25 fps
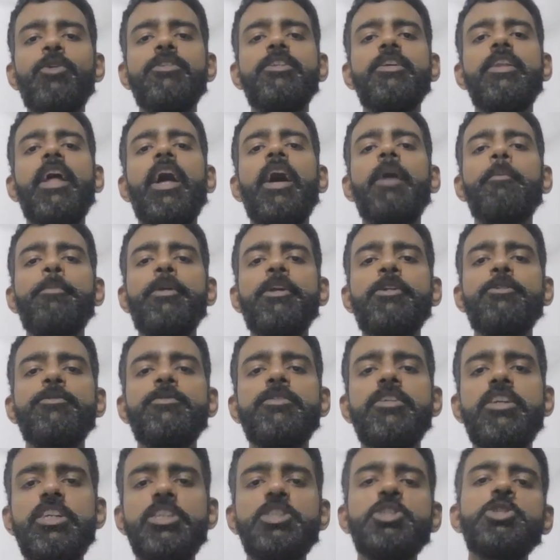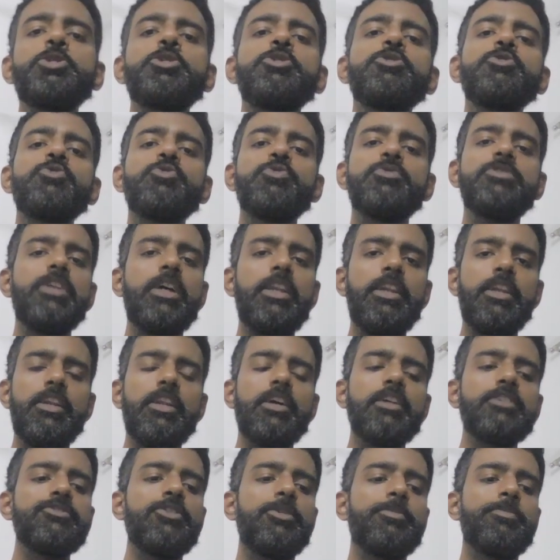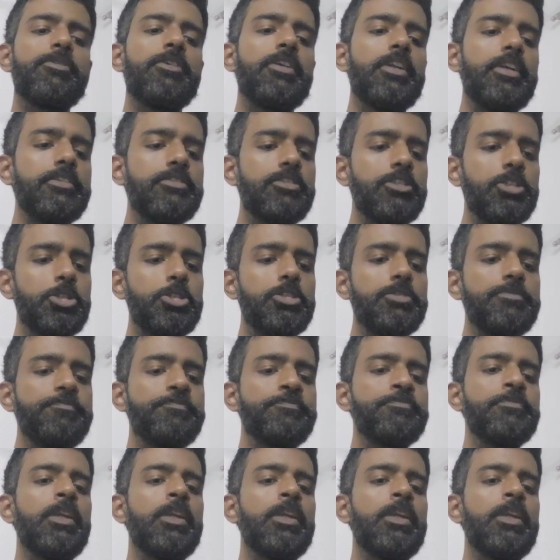than happy to teach you the Linux operating system.